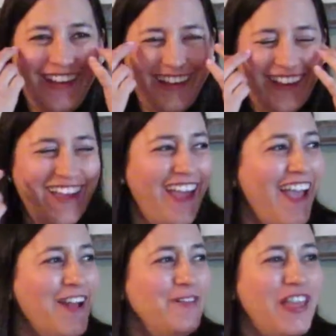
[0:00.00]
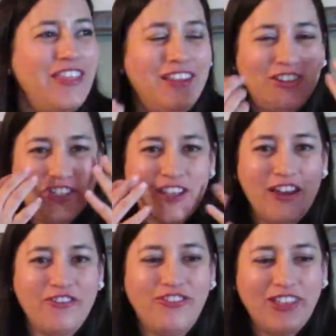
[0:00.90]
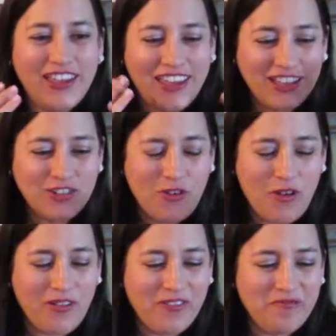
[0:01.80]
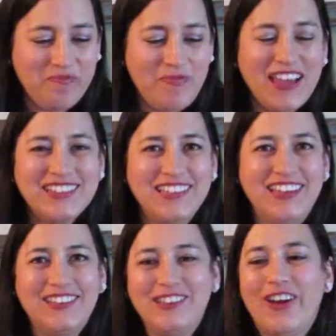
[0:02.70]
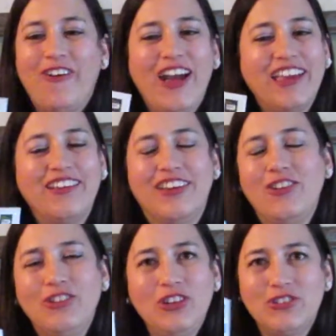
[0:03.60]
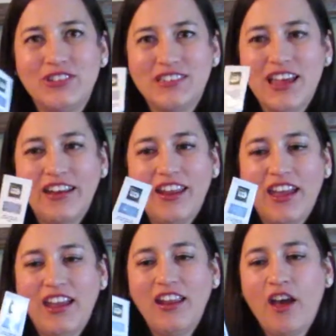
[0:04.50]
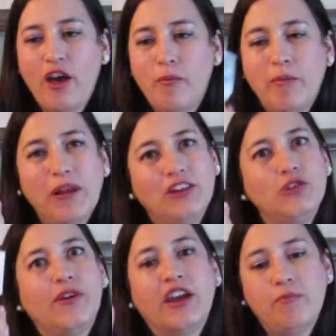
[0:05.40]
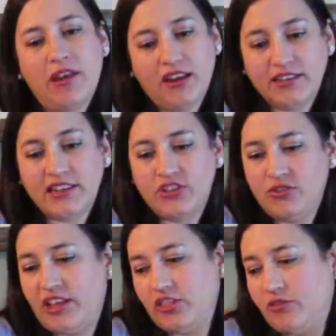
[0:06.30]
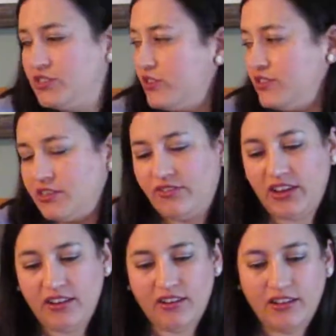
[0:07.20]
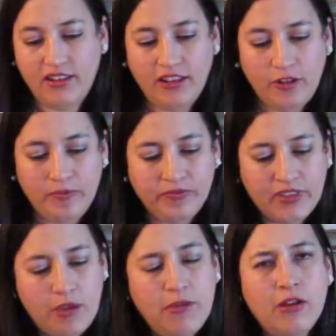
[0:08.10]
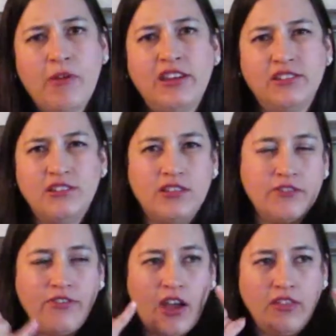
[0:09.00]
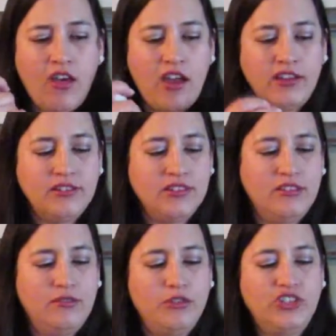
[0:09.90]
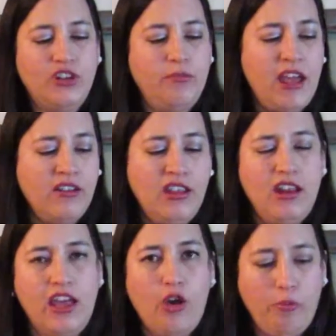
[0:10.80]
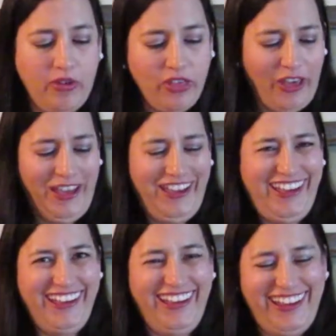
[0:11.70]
and then it just kind of like gets all messy. So I can only use this at night, um, but I do recommend it because I do like the results of it. It minimizes the fine lines, which I'm now needing help with.